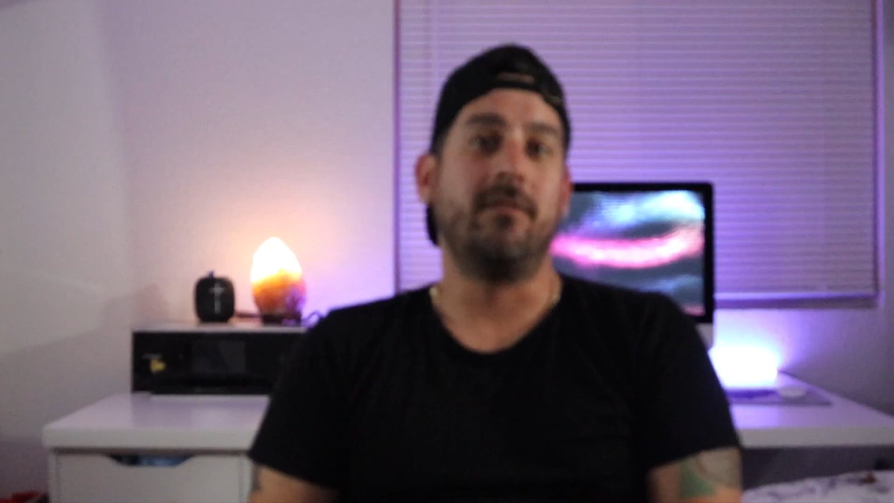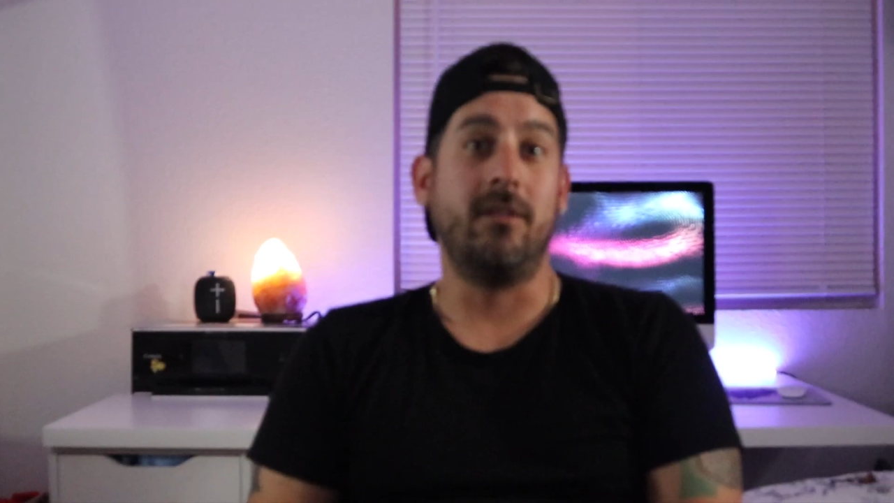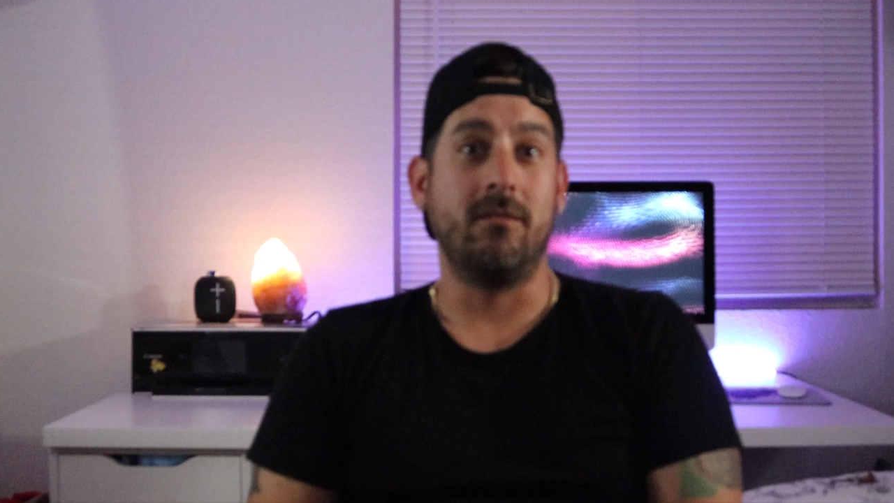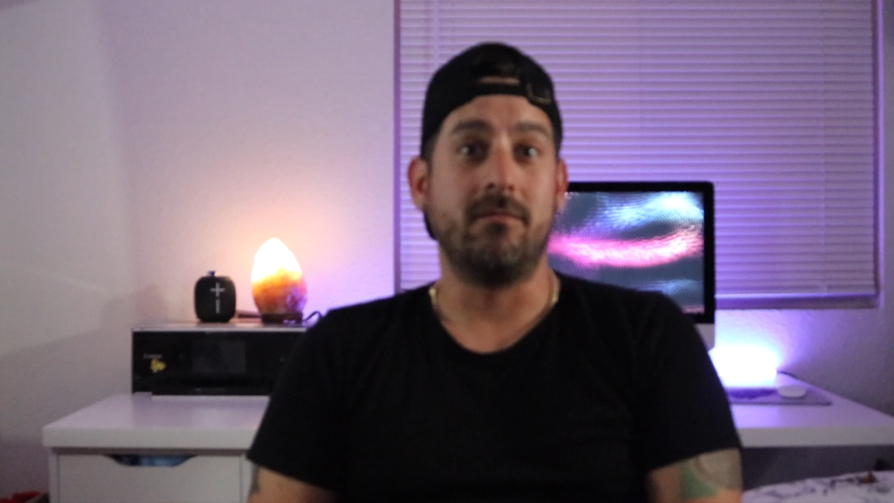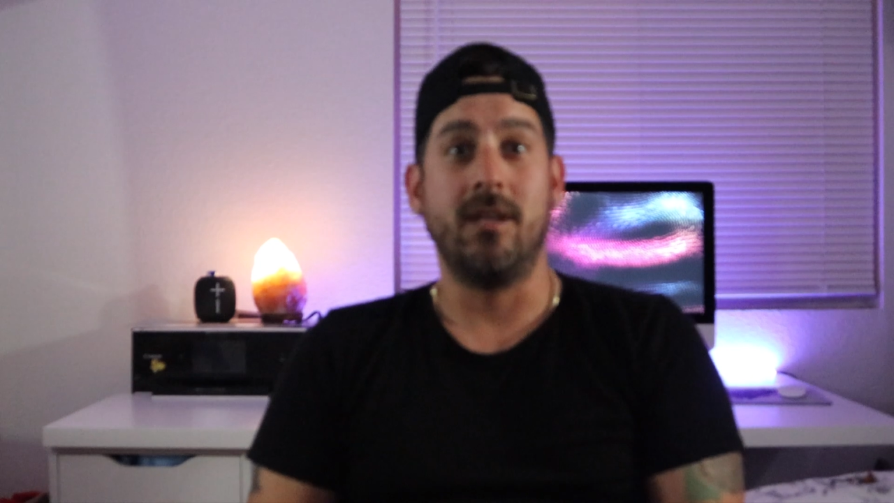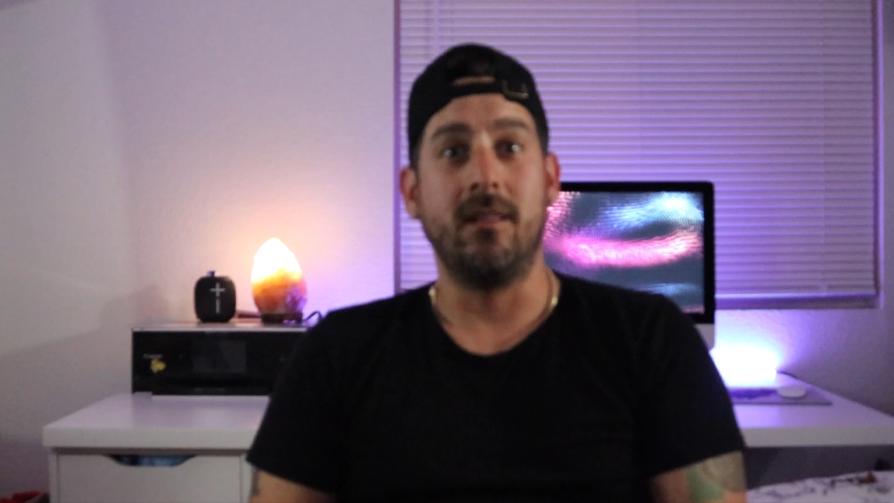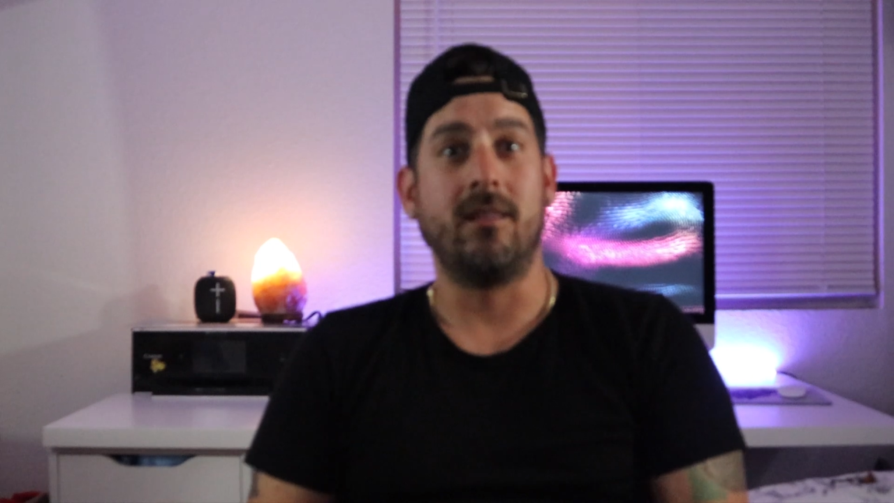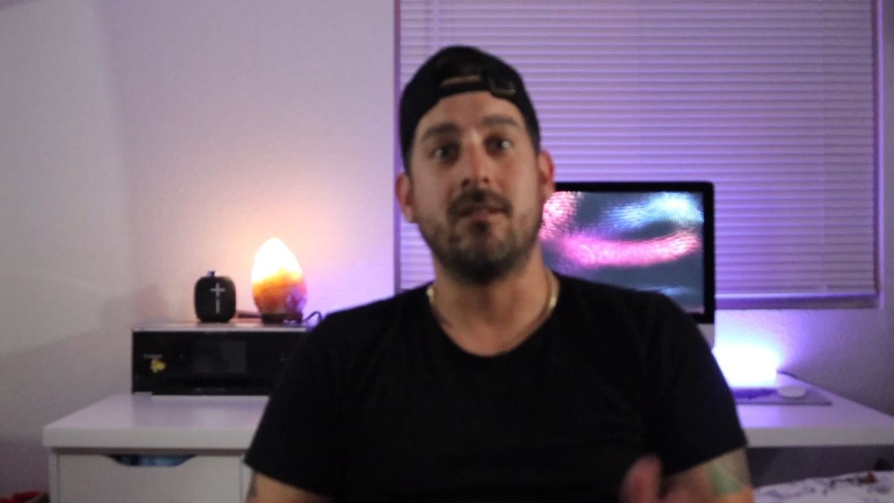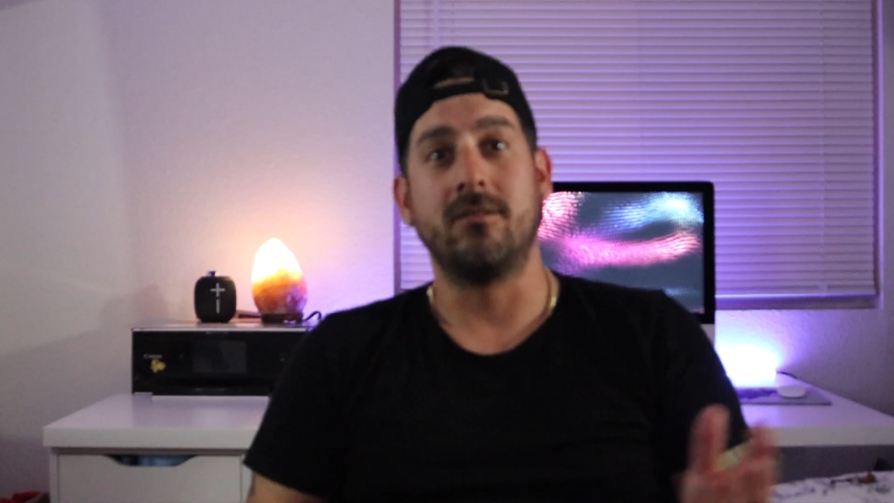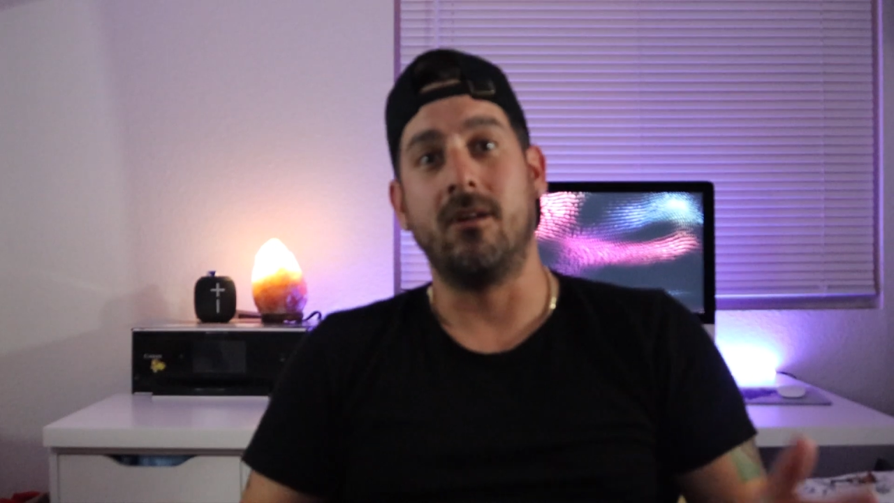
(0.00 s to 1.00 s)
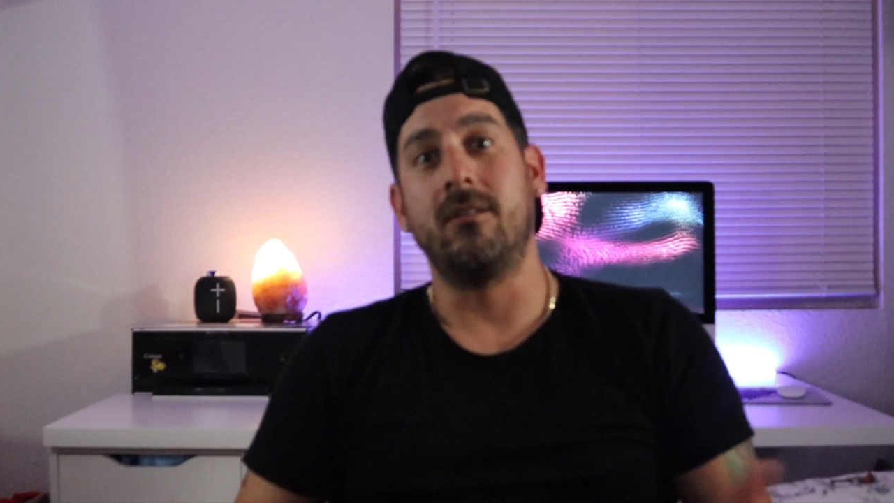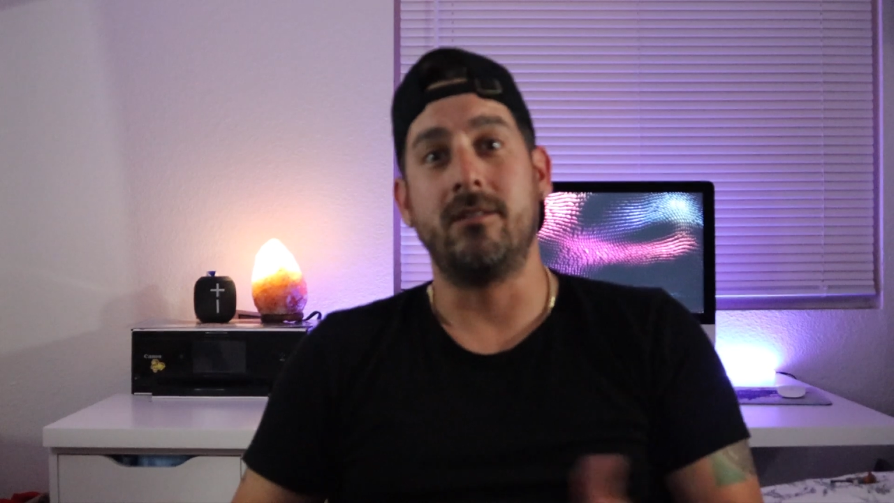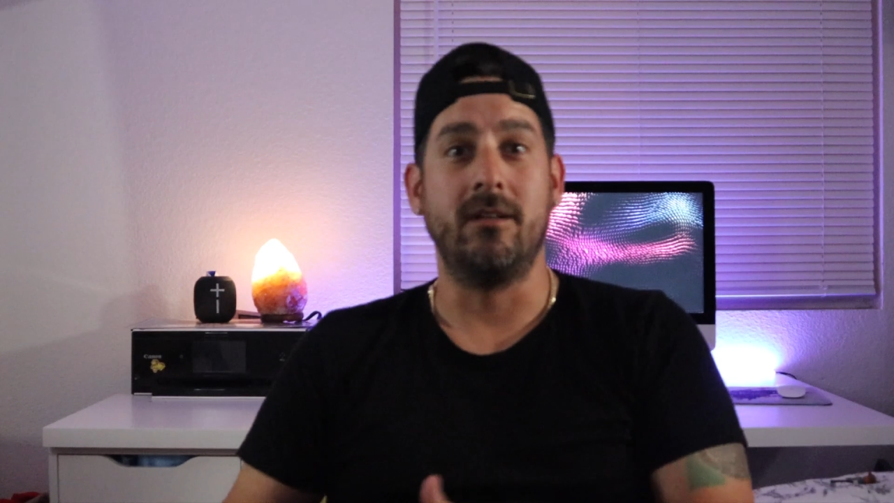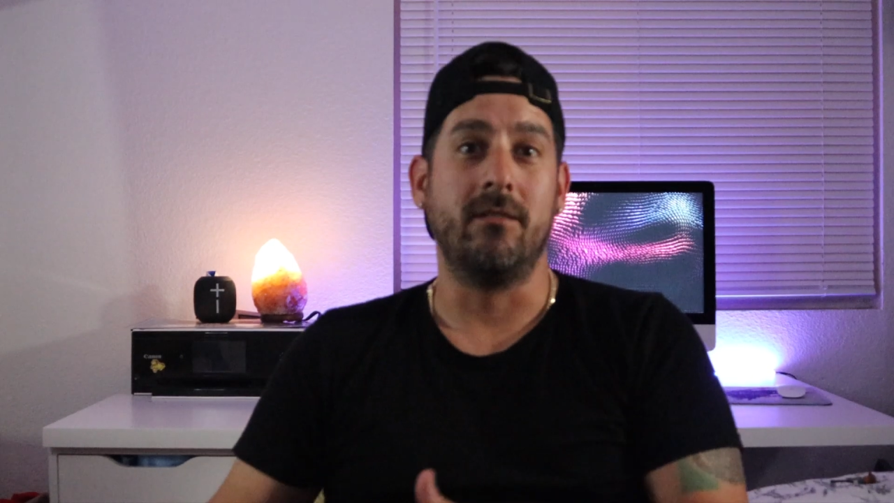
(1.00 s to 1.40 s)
you know, $10,000 here